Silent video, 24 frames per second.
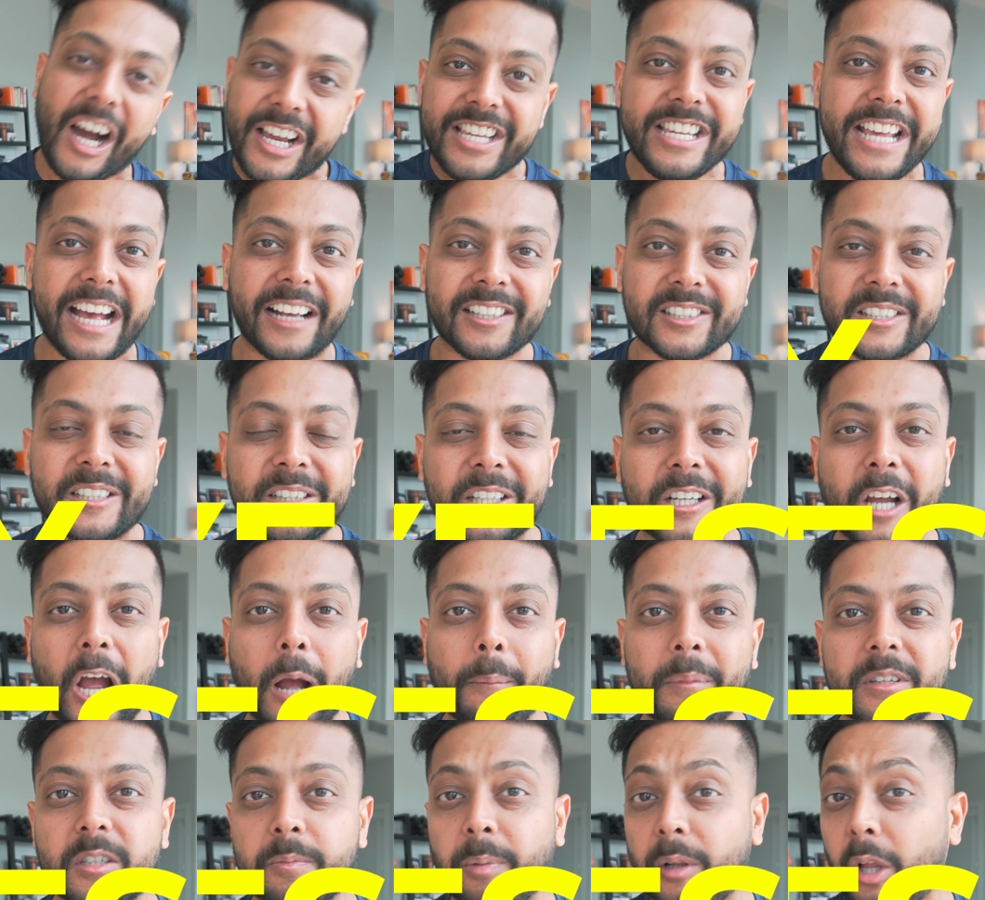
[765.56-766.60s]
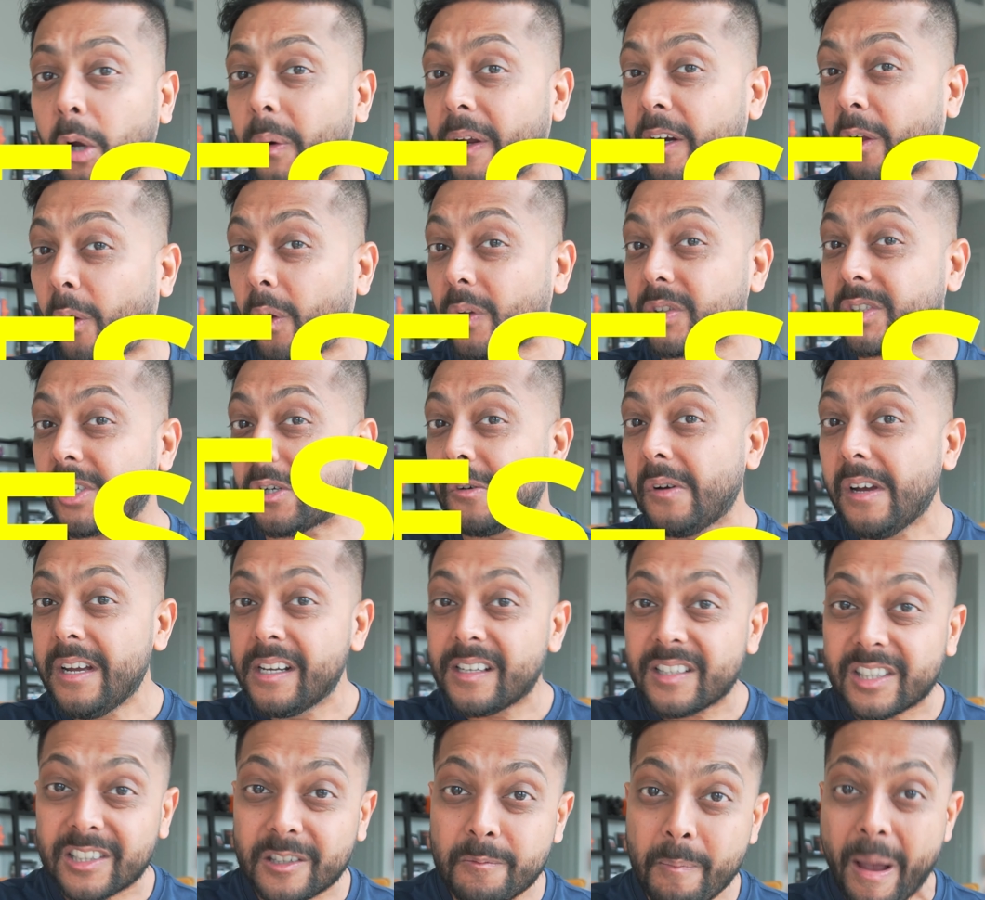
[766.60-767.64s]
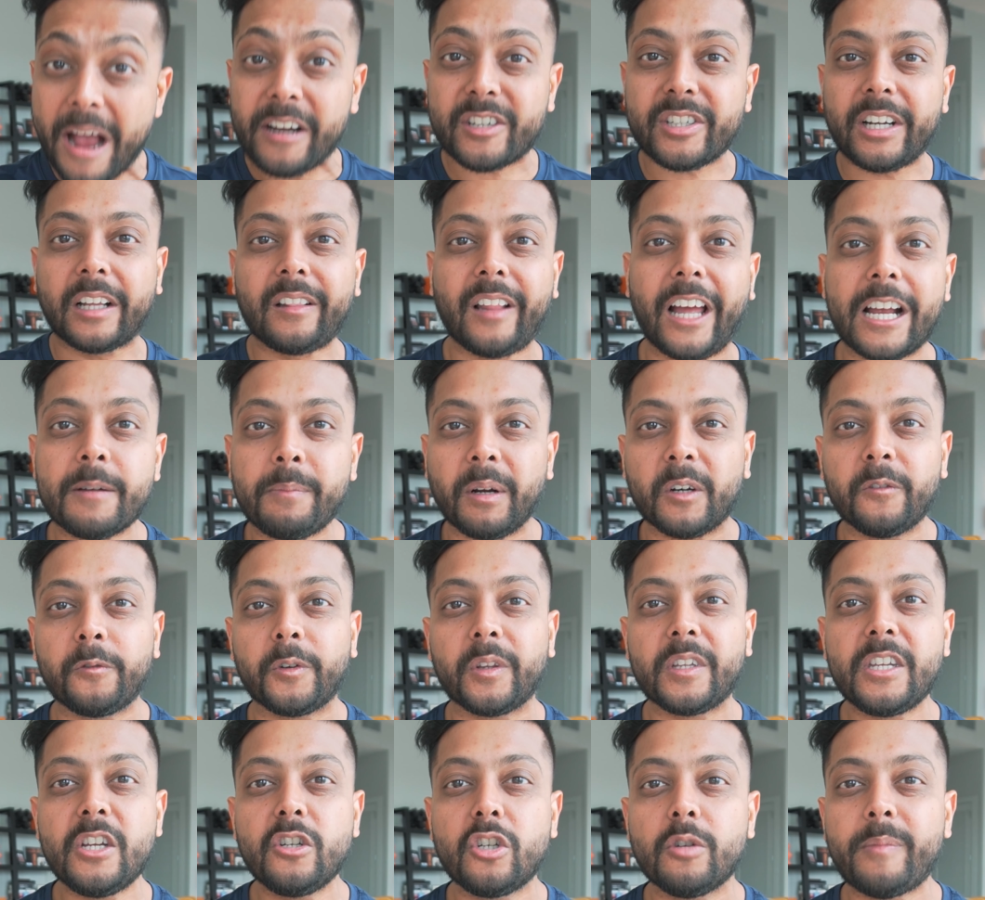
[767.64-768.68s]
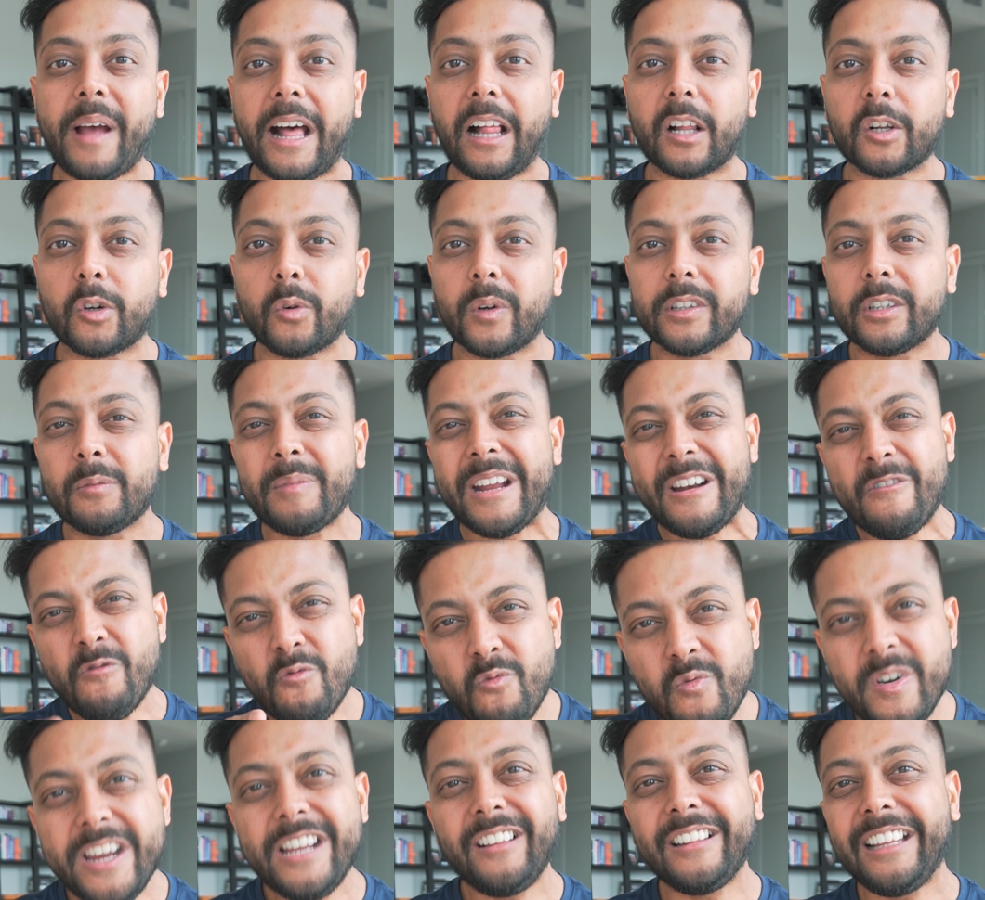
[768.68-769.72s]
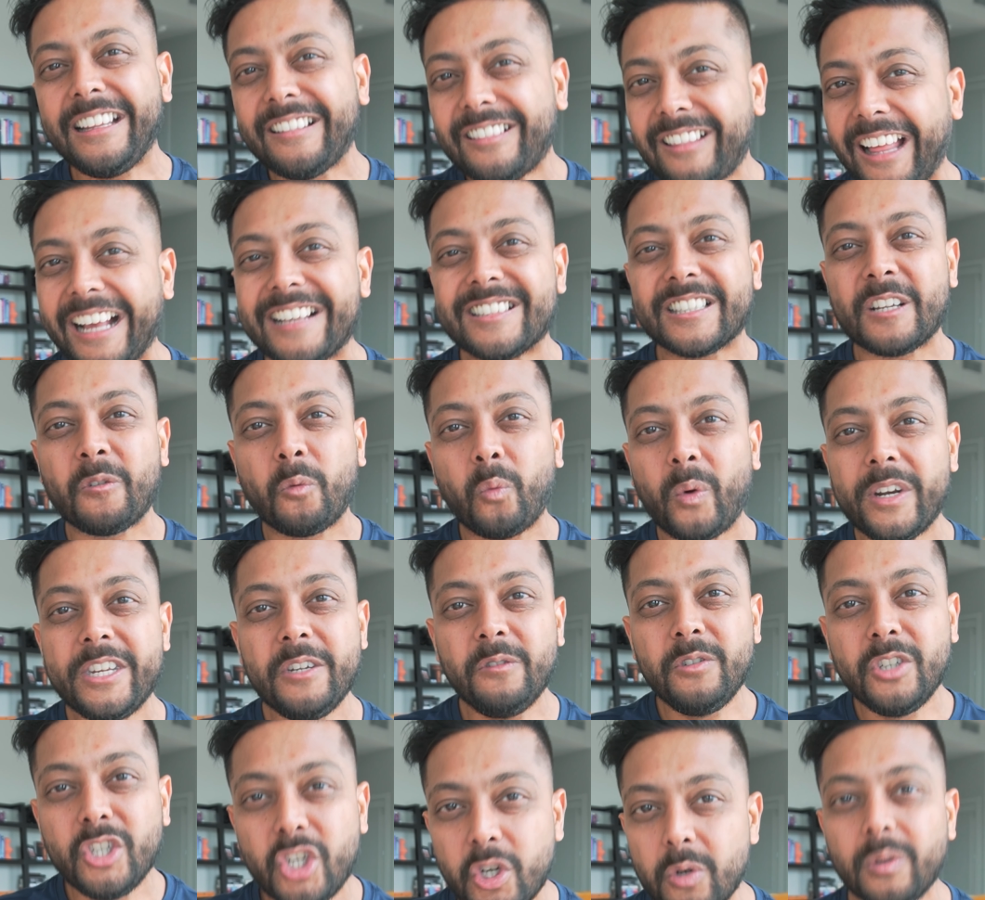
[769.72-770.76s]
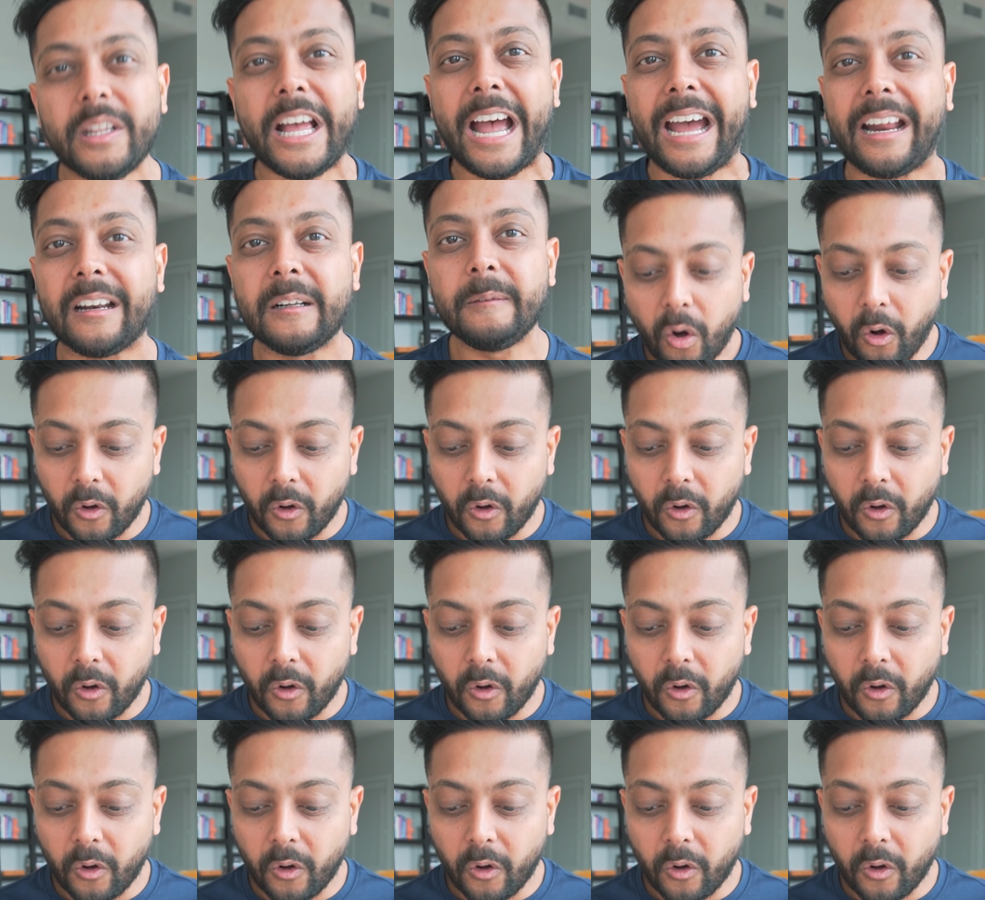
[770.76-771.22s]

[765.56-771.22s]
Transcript: a yes in the comments below? And also, smash that like button for the YouTube algorithm. It really likes it when you do that.